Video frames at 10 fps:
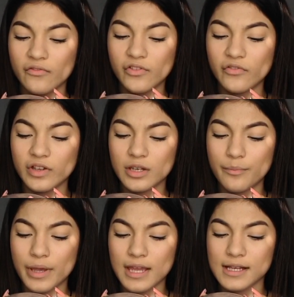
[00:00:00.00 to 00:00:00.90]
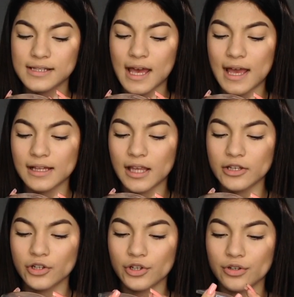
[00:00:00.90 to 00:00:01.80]
Vivid Baked
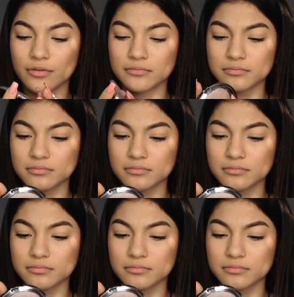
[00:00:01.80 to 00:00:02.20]
Highlighter.